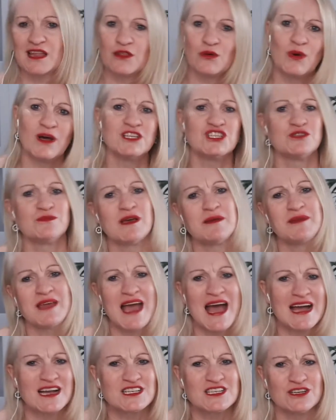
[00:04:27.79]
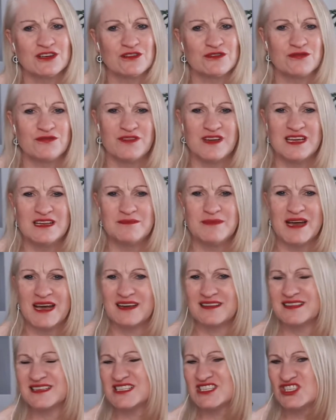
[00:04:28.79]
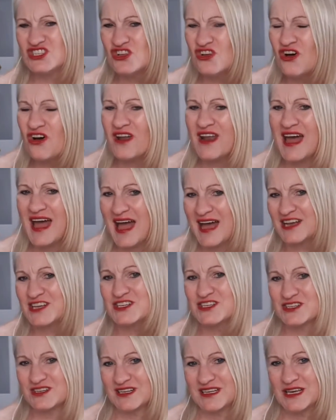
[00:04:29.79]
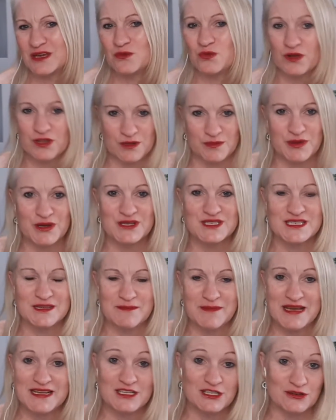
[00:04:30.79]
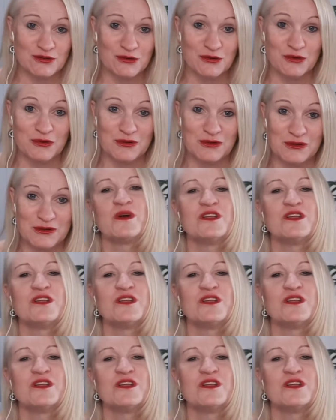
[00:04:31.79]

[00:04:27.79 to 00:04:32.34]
Otherwise, you may be acting on feedback that's not actually what the person meant at all.